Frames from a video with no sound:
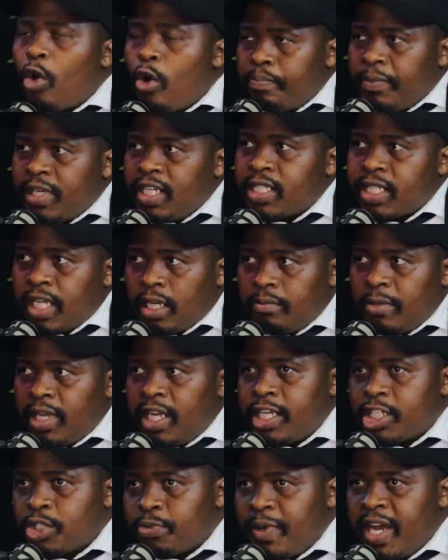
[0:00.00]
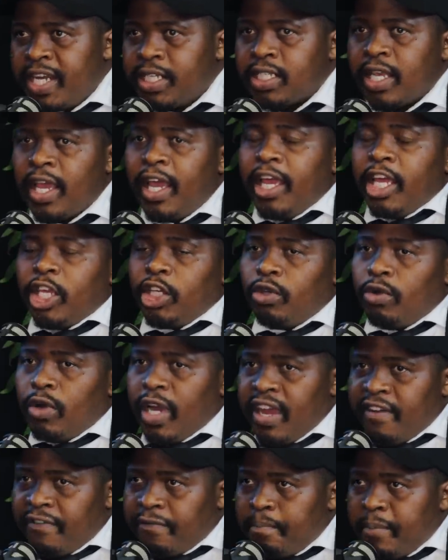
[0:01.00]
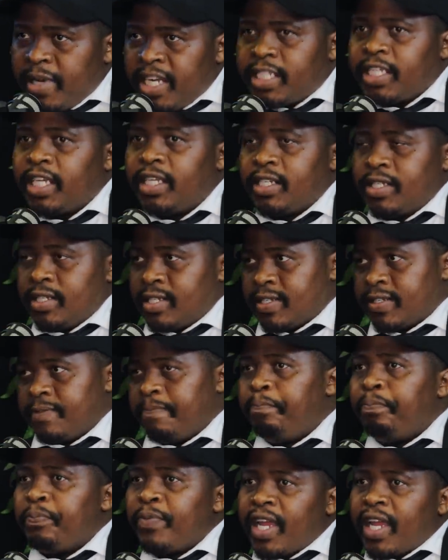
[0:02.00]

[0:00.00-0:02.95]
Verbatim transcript: committee and management, you have meetings